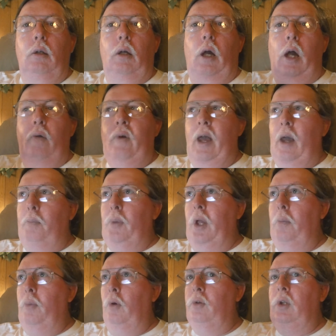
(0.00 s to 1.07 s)
I've had
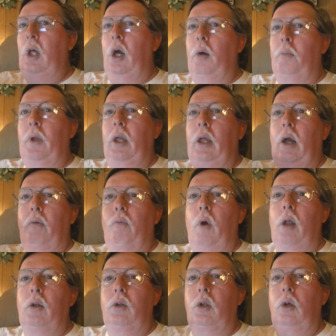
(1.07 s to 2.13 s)
people tell me, I
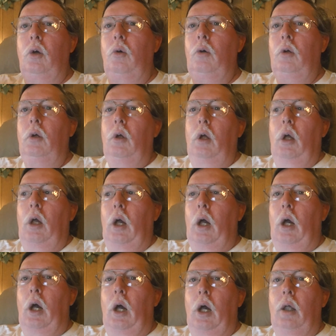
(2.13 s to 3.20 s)
went to,
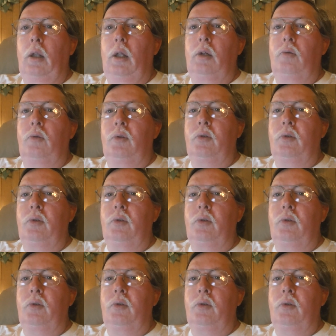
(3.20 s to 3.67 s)
I'll